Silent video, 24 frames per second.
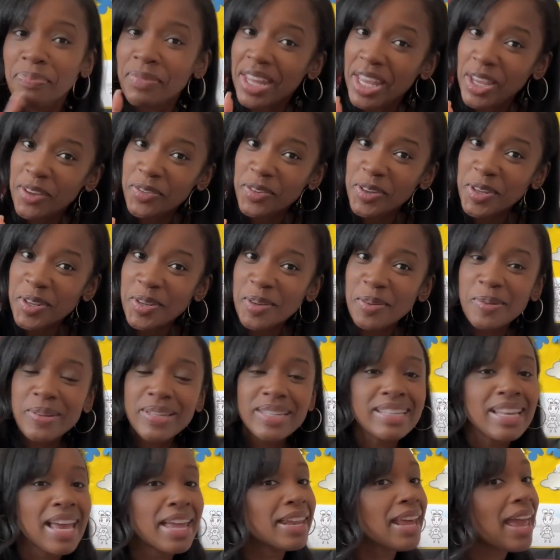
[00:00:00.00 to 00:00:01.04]
If you
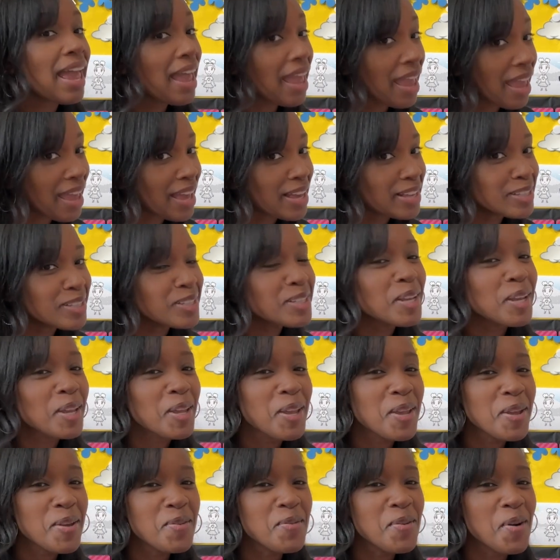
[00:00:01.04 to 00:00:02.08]
said S,
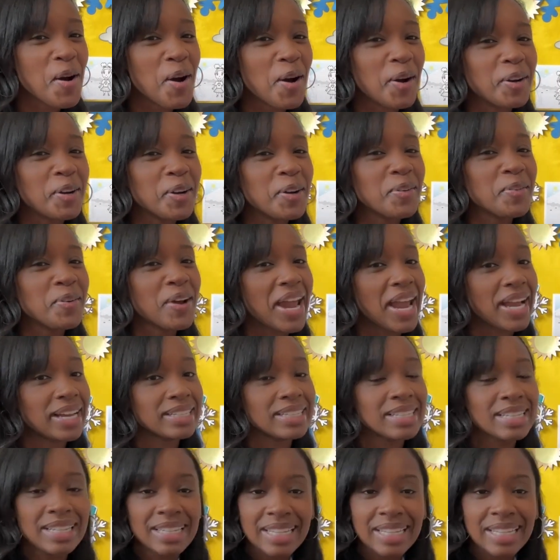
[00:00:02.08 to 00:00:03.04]
you are correct.